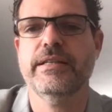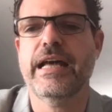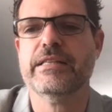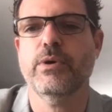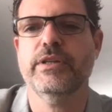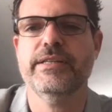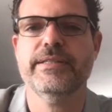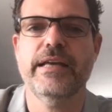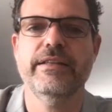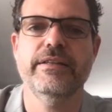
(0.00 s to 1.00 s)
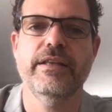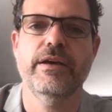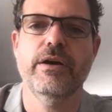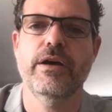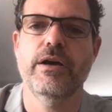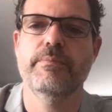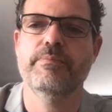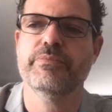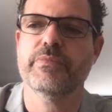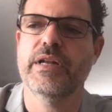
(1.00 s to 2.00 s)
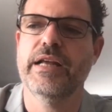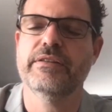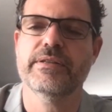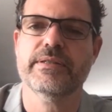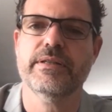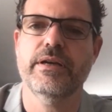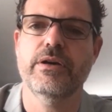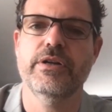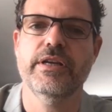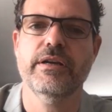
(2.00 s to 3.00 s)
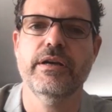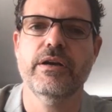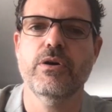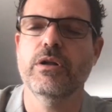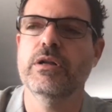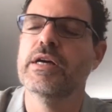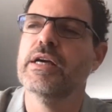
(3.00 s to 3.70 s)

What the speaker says: and that's what he said in the latest earning call,